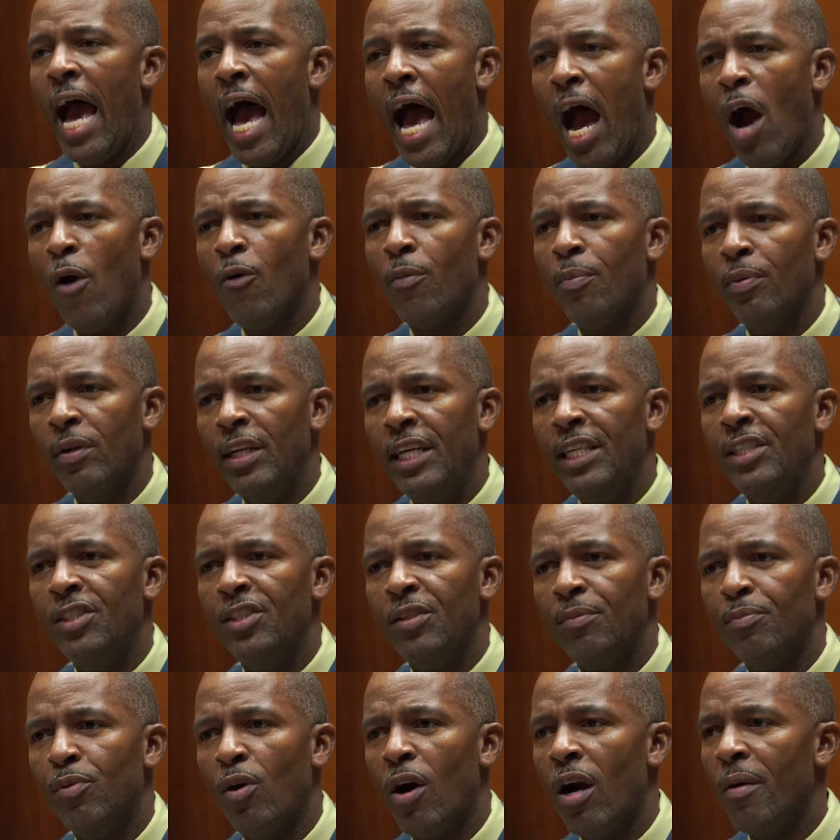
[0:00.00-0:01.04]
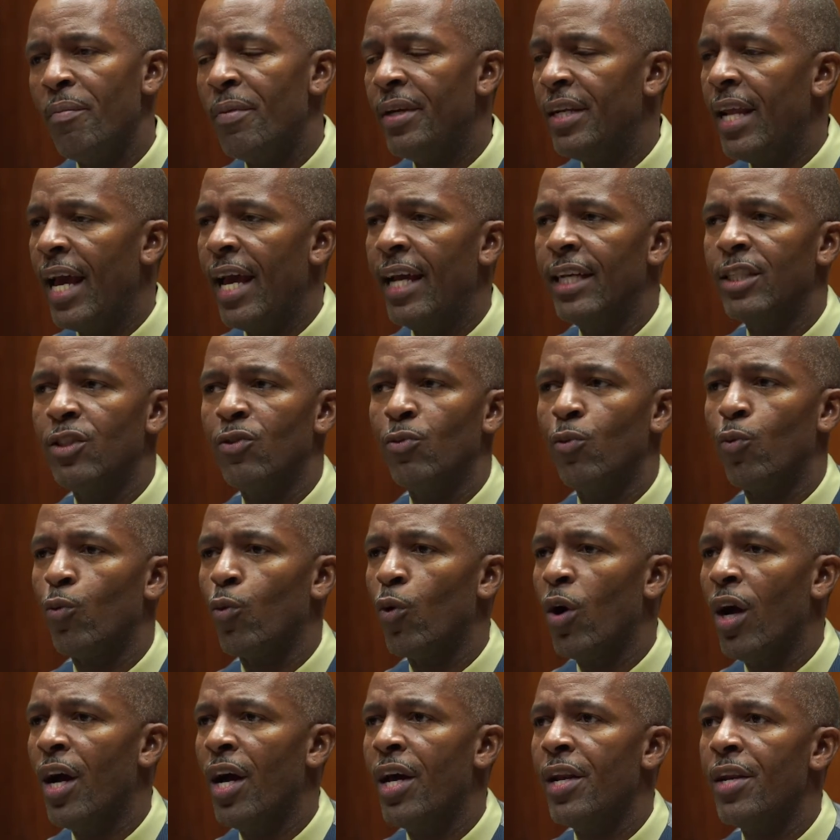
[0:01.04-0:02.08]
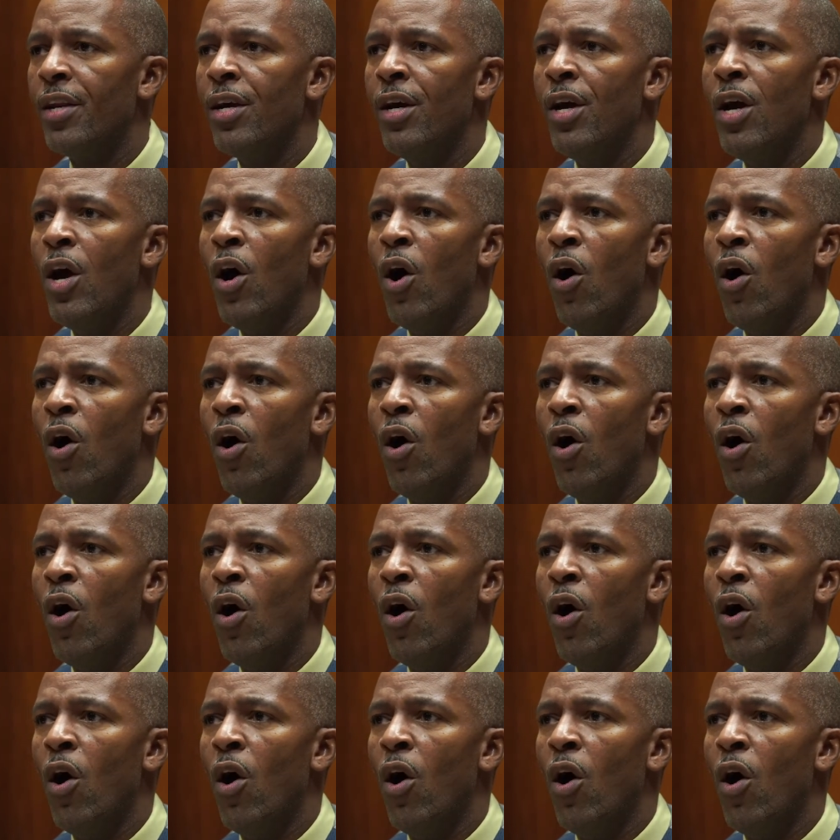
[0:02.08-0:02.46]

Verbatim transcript: Our police department has run